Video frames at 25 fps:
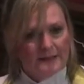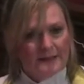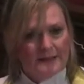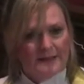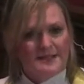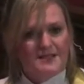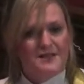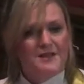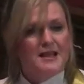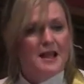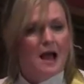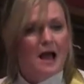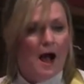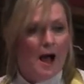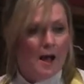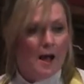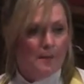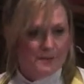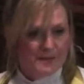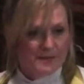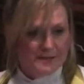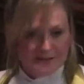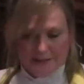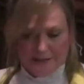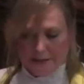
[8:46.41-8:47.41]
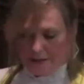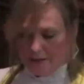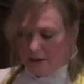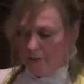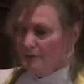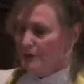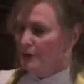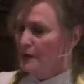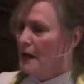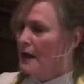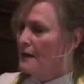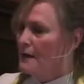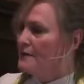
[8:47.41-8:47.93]
is the opposite of
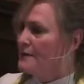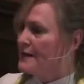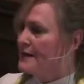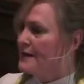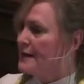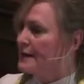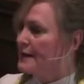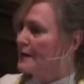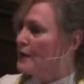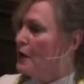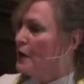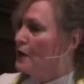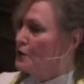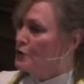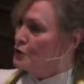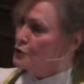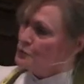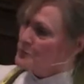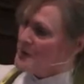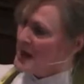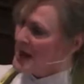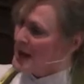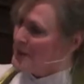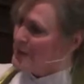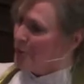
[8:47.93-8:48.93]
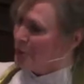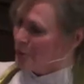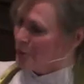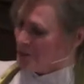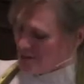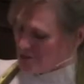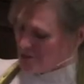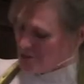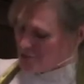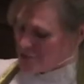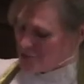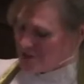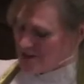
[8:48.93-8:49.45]
loving your neighbor
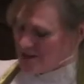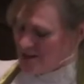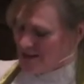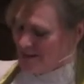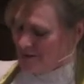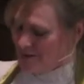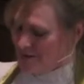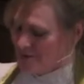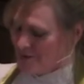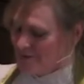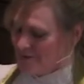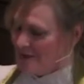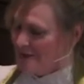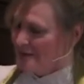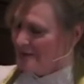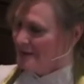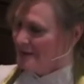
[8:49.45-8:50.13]
as yourself.